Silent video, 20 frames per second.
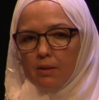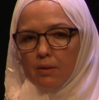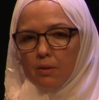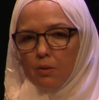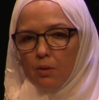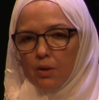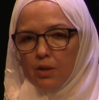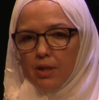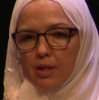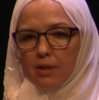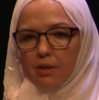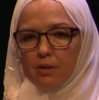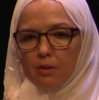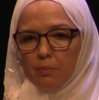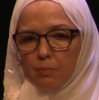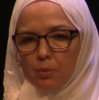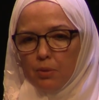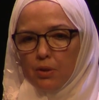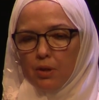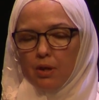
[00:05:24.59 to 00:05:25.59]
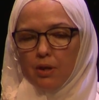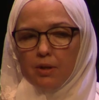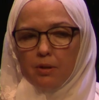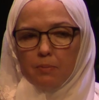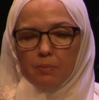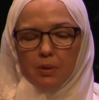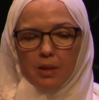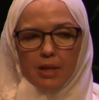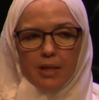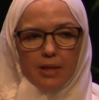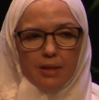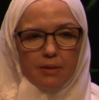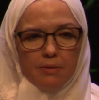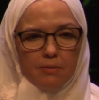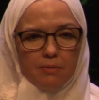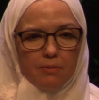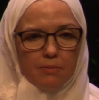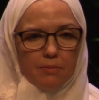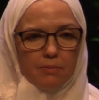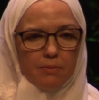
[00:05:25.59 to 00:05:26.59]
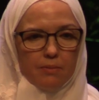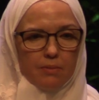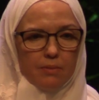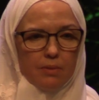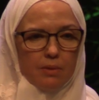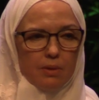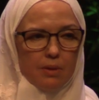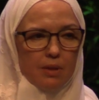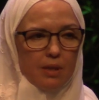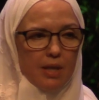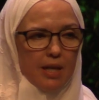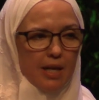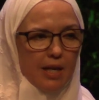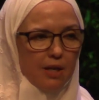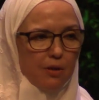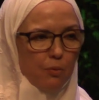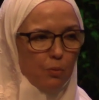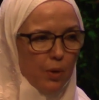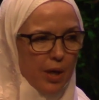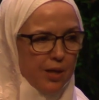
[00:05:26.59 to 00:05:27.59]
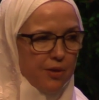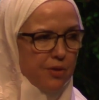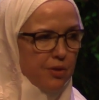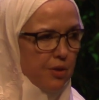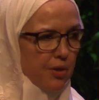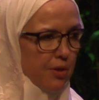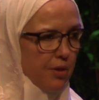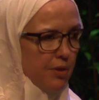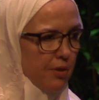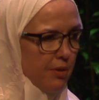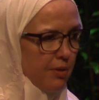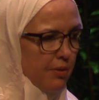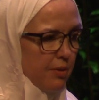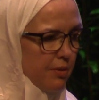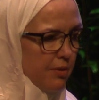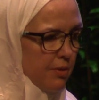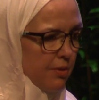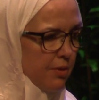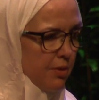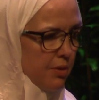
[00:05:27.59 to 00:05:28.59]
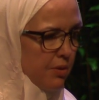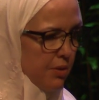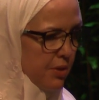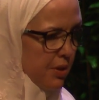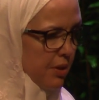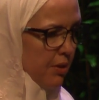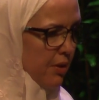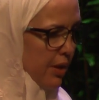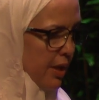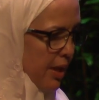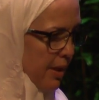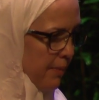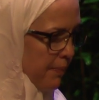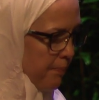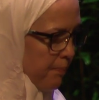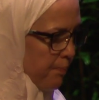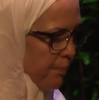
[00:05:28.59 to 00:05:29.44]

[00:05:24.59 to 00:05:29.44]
hooded, put on a plane, and rendered to Syria.